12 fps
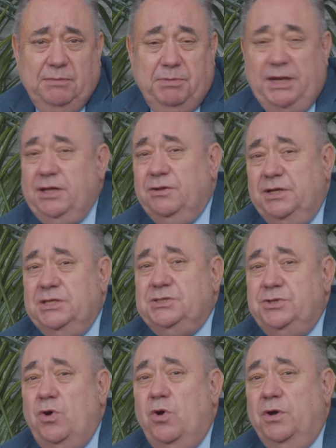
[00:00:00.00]
But England is
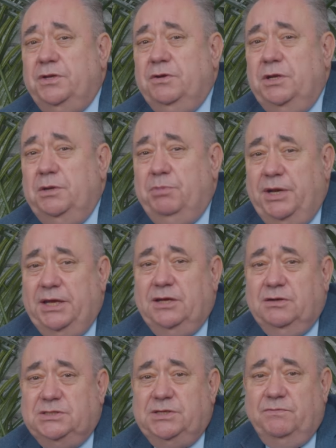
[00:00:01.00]
not on the brink
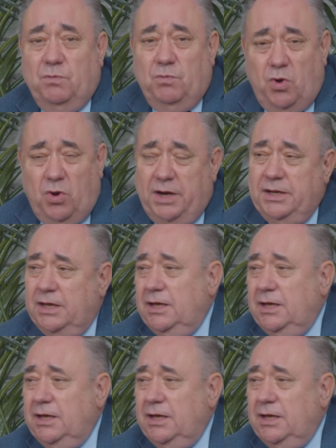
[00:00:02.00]
of civil war.